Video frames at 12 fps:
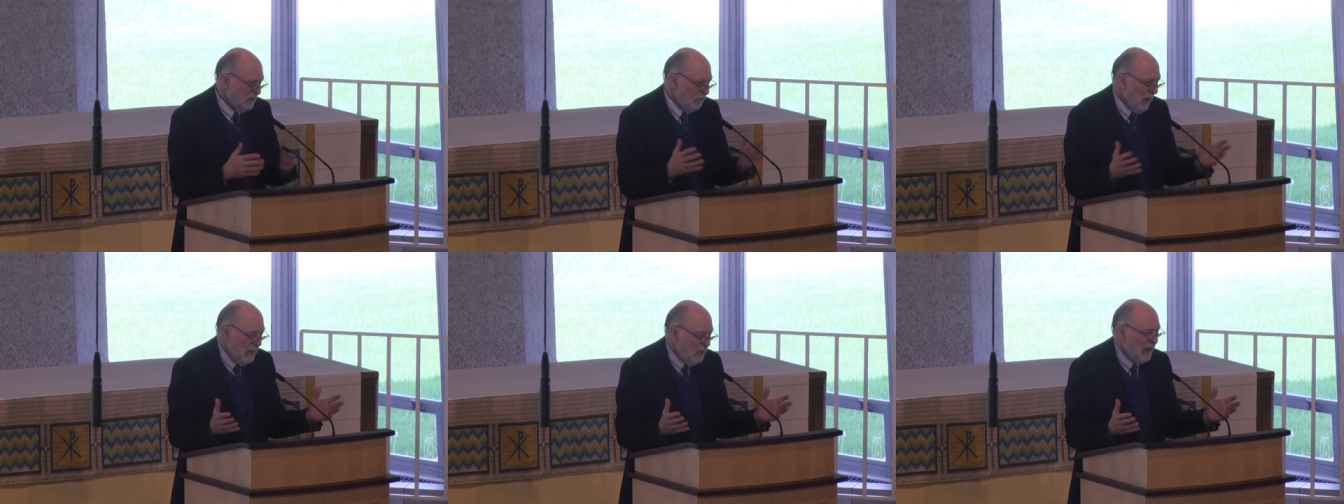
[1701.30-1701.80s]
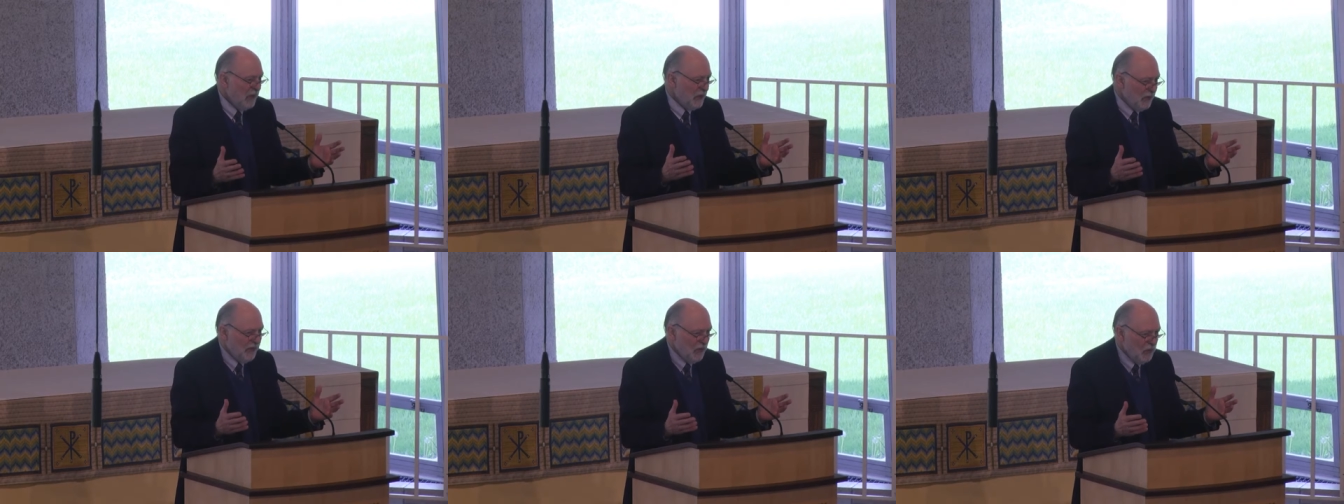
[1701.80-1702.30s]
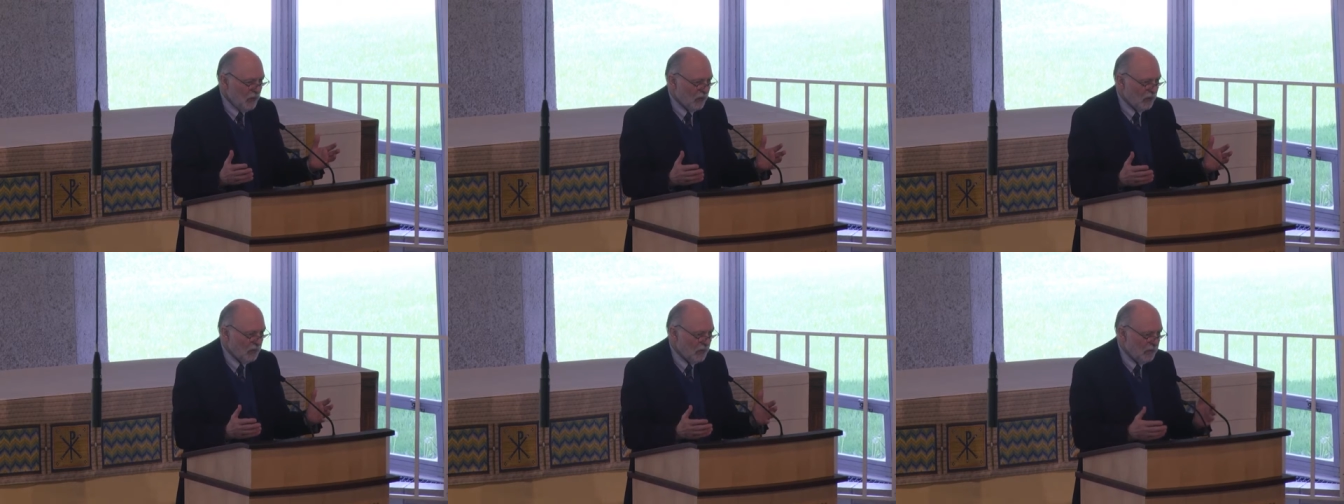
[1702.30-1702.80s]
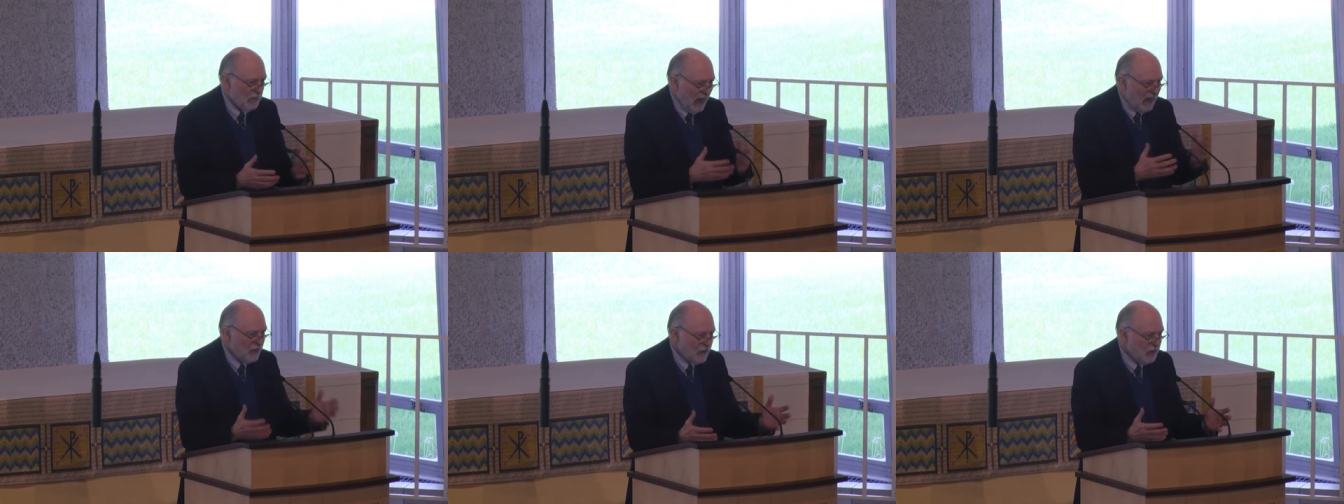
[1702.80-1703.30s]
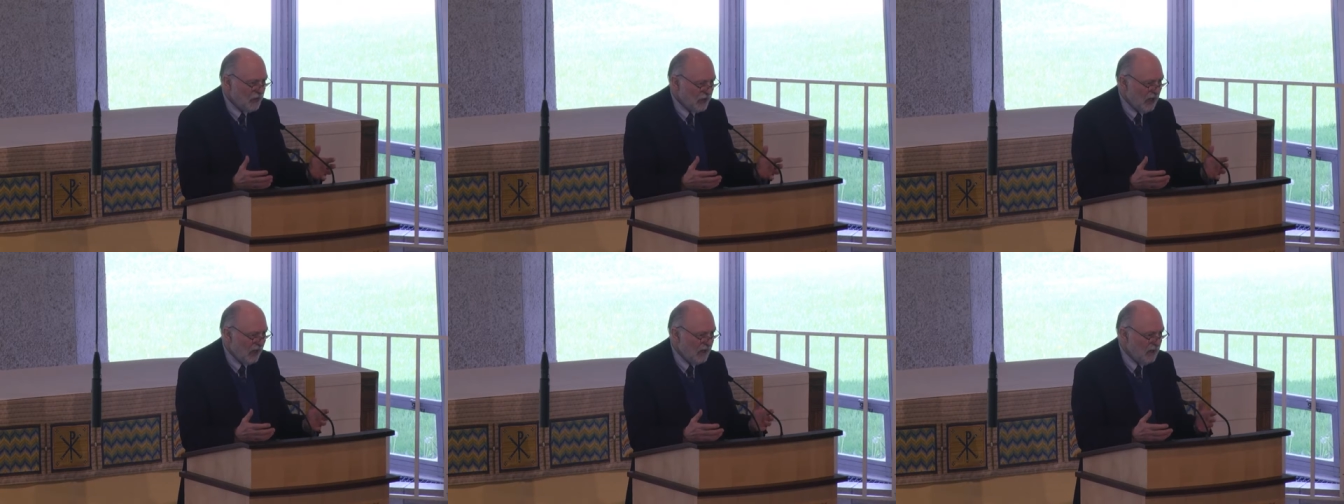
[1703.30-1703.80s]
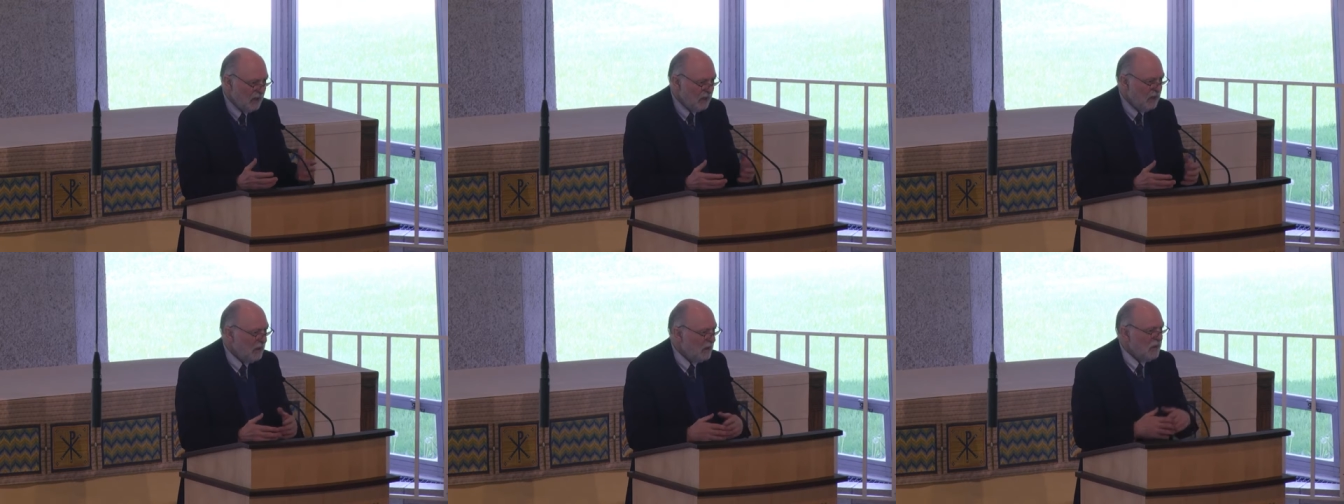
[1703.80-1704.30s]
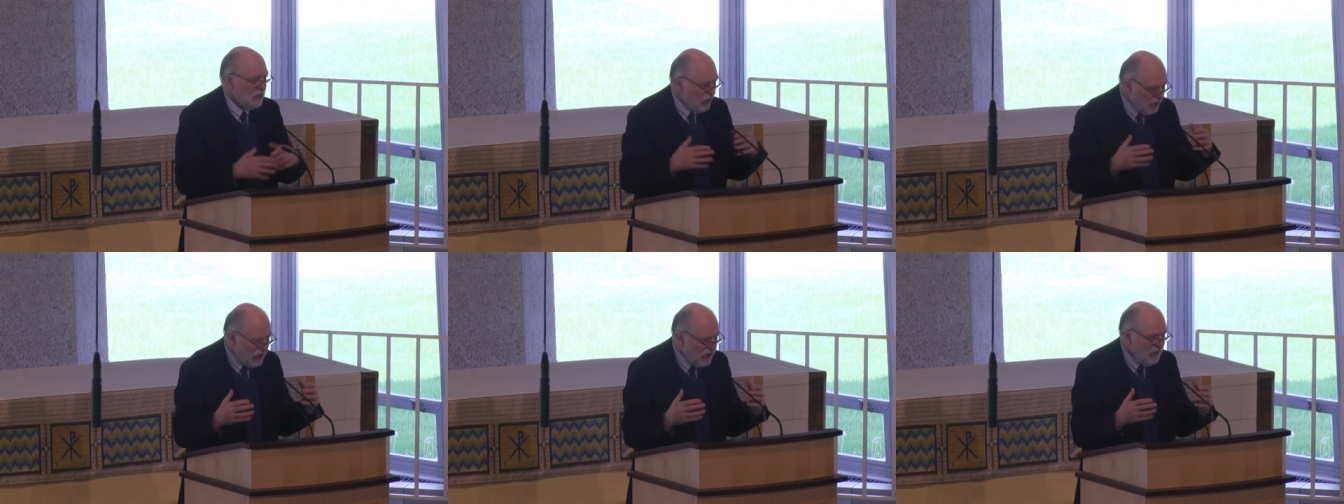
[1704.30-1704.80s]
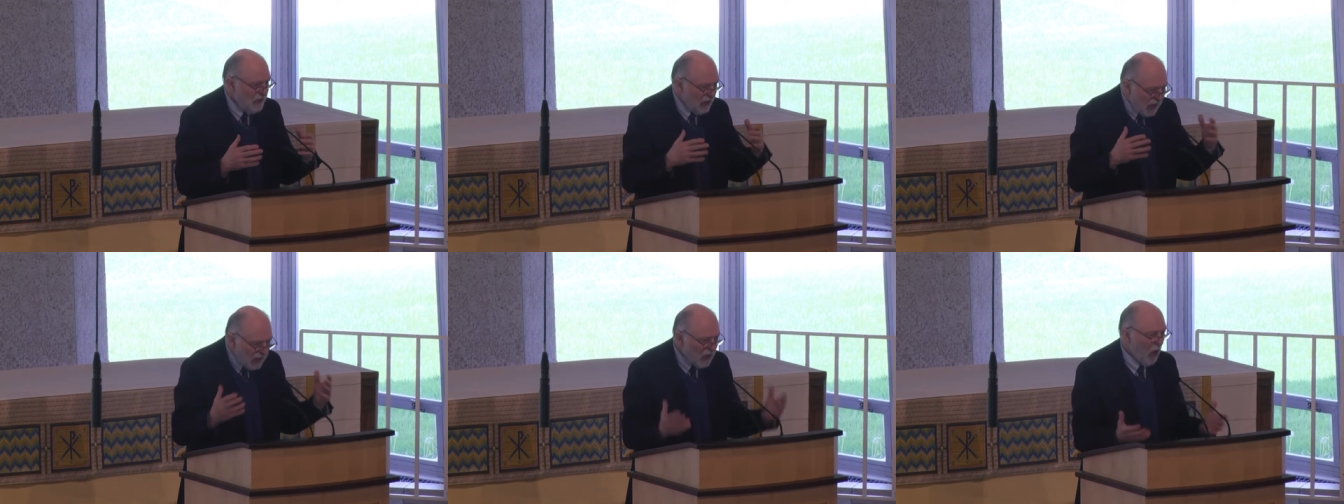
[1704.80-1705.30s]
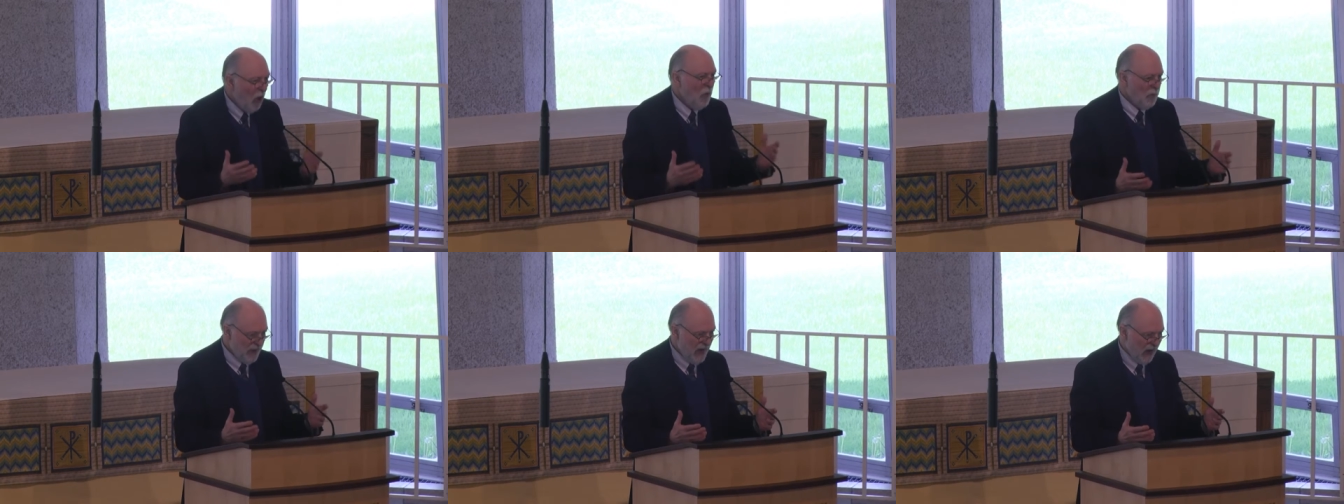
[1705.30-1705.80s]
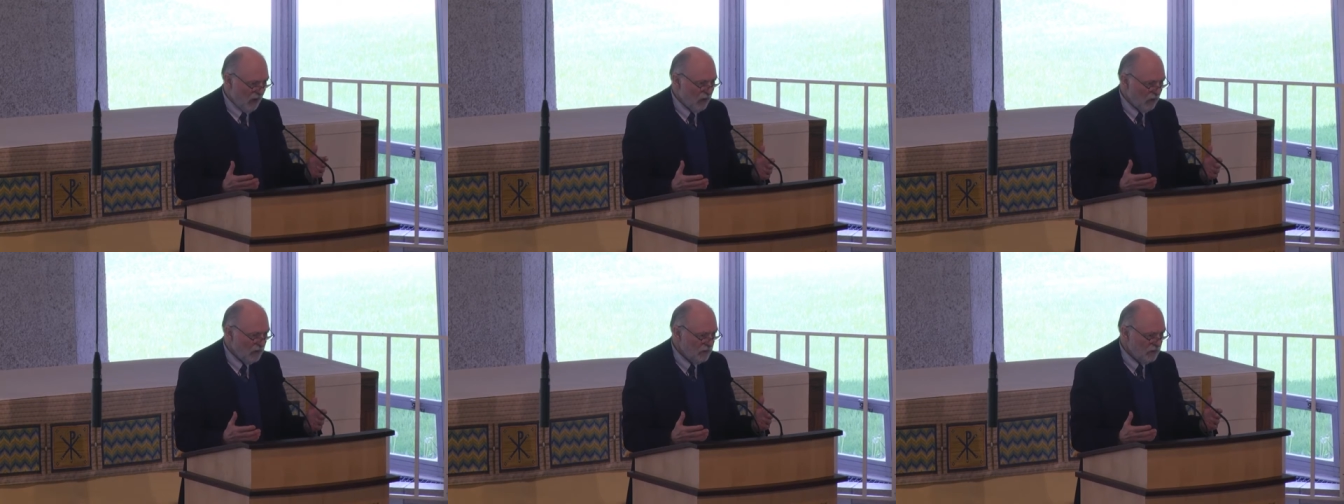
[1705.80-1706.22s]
My mother's funeral, the pastor said, She's at home now.